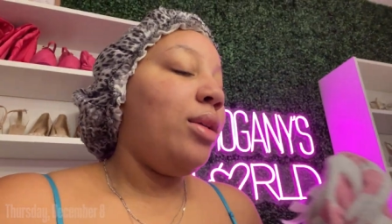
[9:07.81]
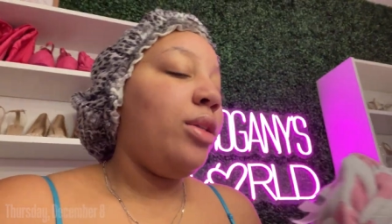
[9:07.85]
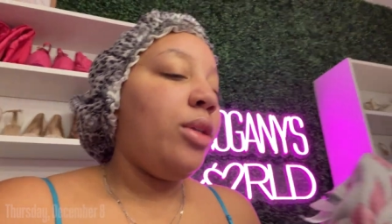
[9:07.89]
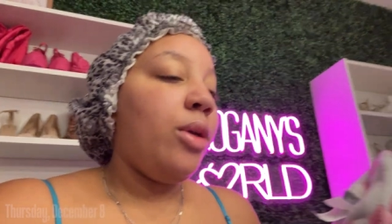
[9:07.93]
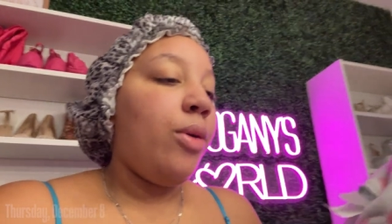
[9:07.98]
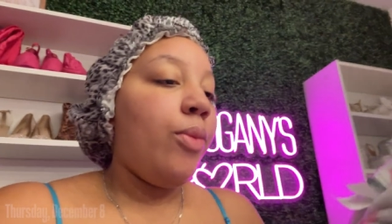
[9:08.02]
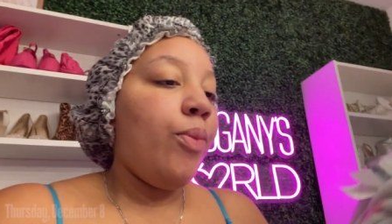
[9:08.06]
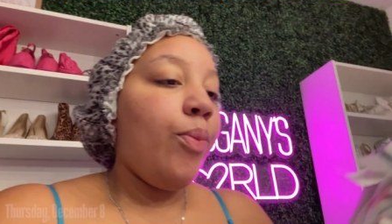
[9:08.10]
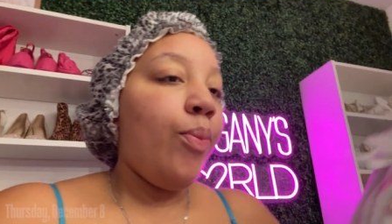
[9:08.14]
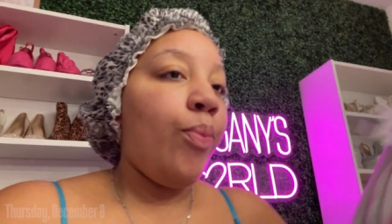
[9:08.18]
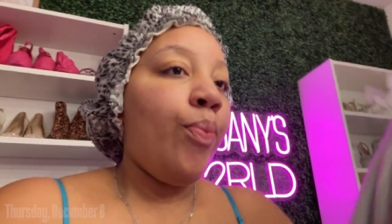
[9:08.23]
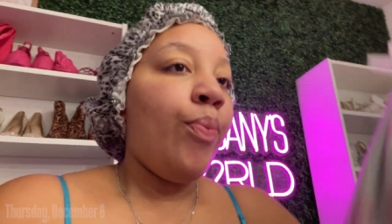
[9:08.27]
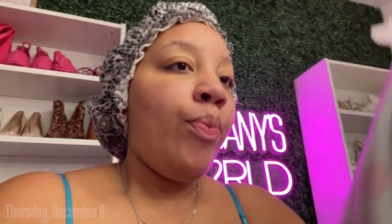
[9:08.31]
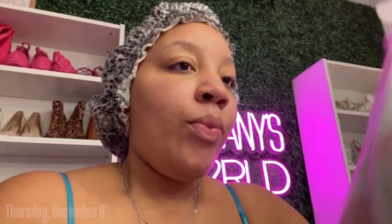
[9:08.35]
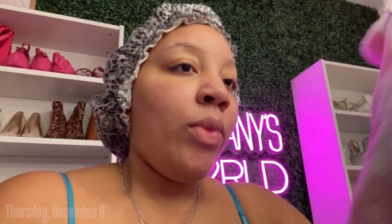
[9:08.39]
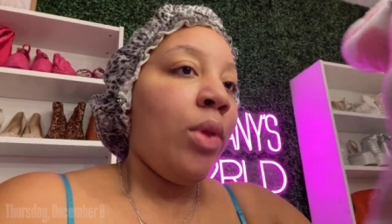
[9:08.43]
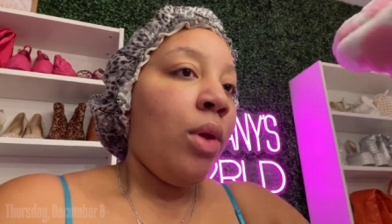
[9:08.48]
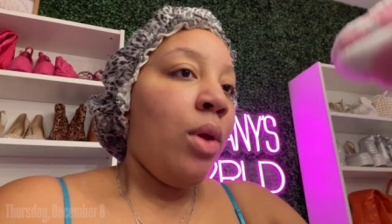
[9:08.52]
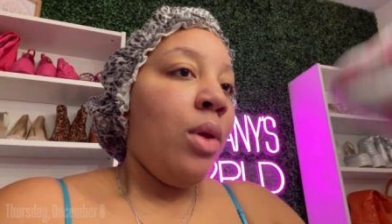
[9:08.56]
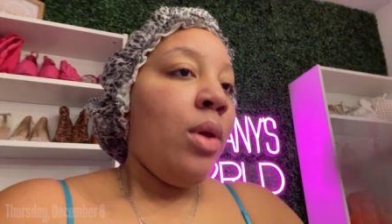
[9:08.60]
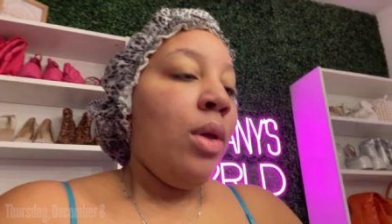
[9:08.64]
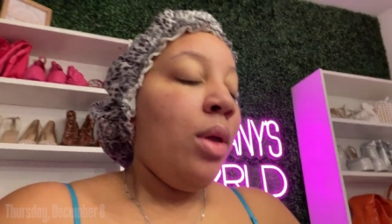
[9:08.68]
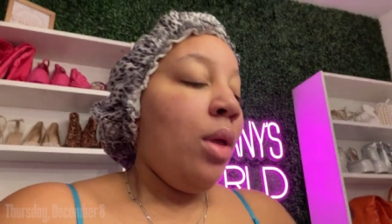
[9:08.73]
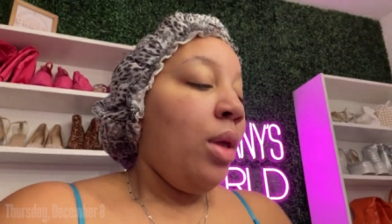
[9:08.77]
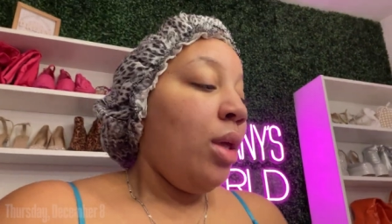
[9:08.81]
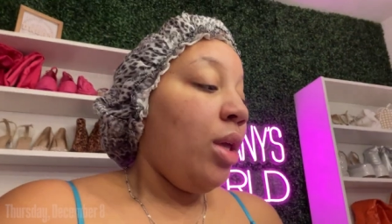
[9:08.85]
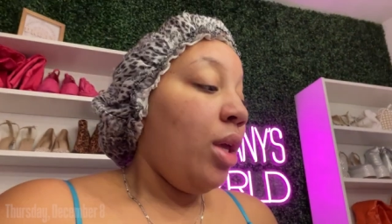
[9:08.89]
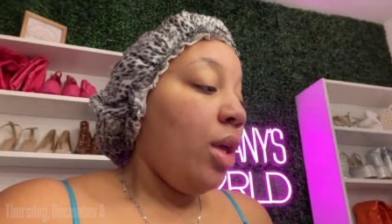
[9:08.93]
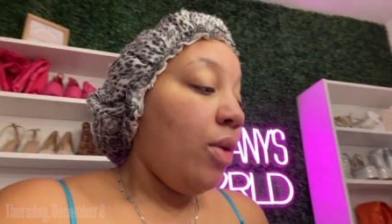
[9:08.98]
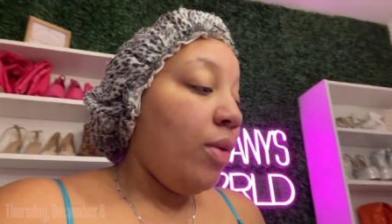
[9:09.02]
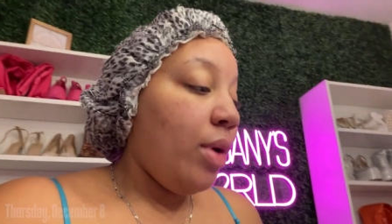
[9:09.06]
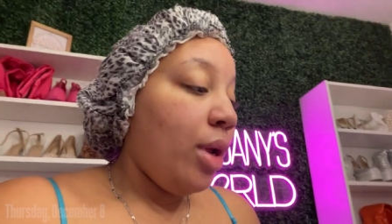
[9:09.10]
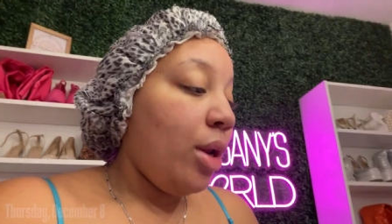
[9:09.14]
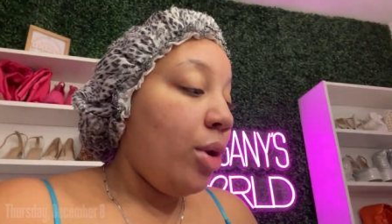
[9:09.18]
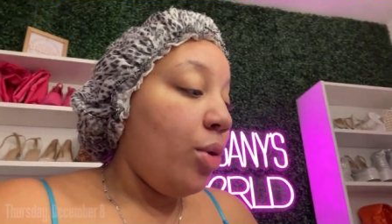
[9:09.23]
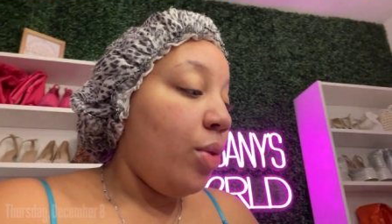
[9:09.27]
So,
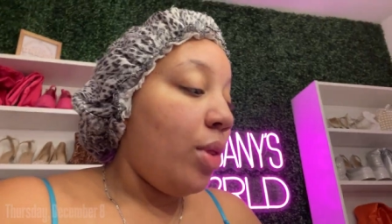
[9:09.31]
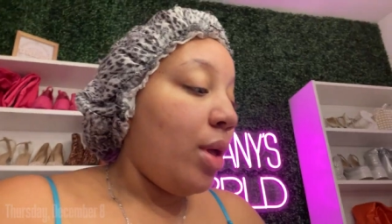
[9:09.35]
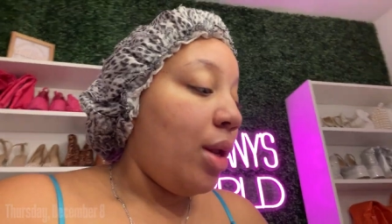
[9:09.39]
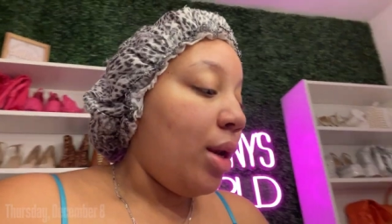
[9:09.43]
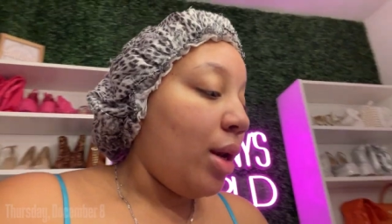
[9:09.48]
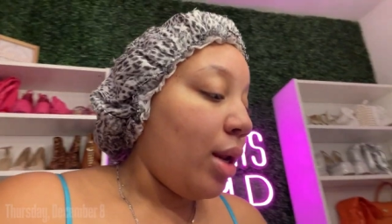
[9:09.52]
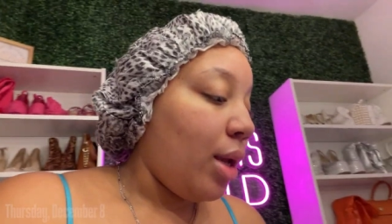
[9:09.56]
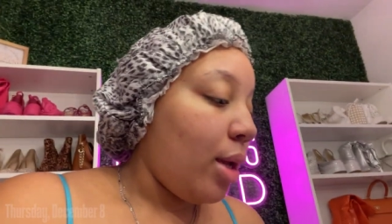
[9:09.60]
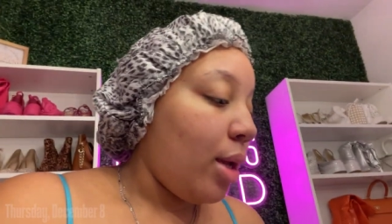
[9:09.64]
getting ready to do that